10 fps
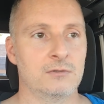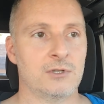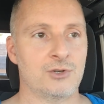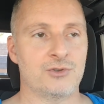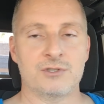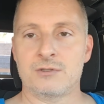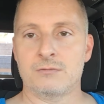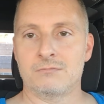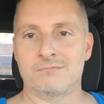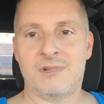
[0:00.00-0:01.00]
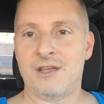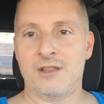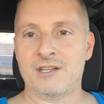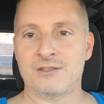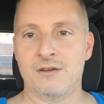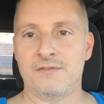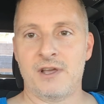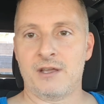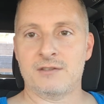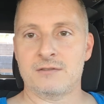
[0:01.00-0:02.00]
Tundras, handle that stuff
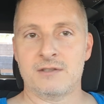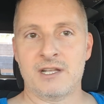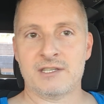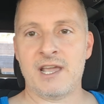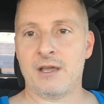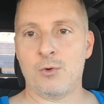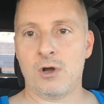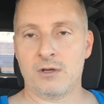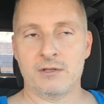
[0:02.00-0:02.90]
like that's cakewalk.